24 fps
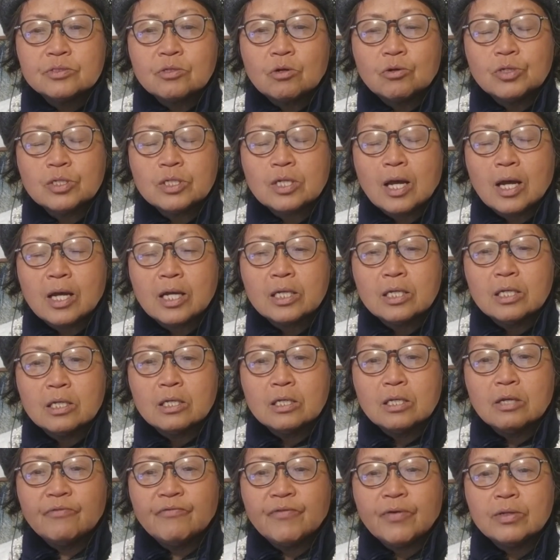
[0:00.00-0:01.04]
those are
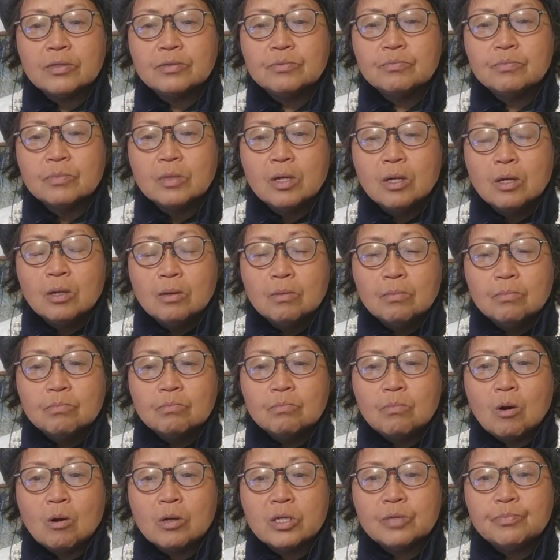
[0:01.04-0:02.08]
even
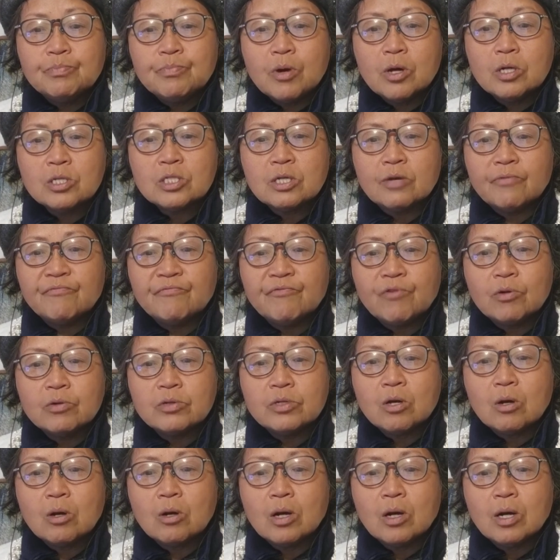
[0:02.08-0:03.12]
more important for
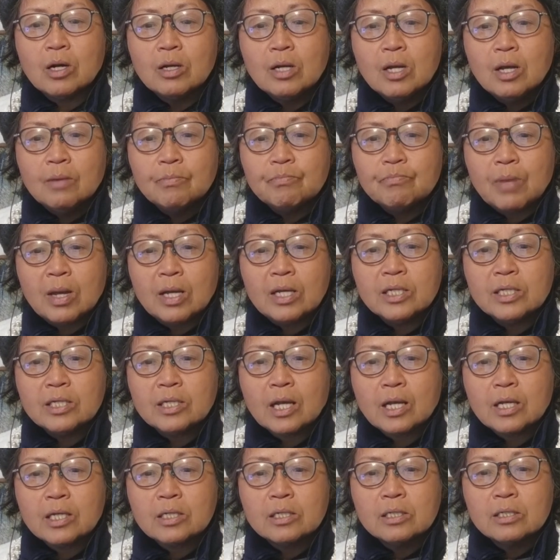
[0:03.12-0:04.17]
your
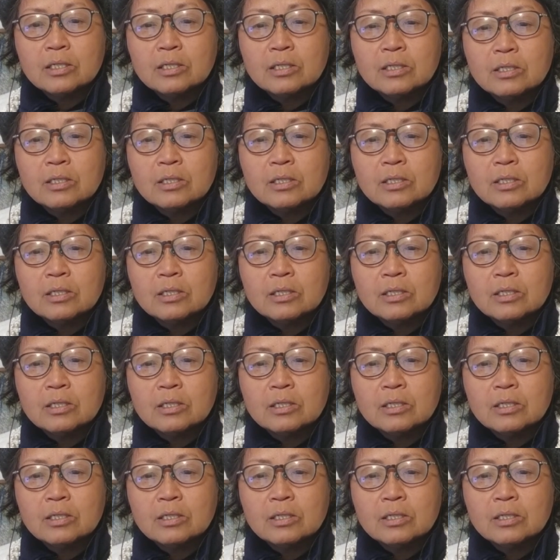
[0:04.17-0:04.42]
basic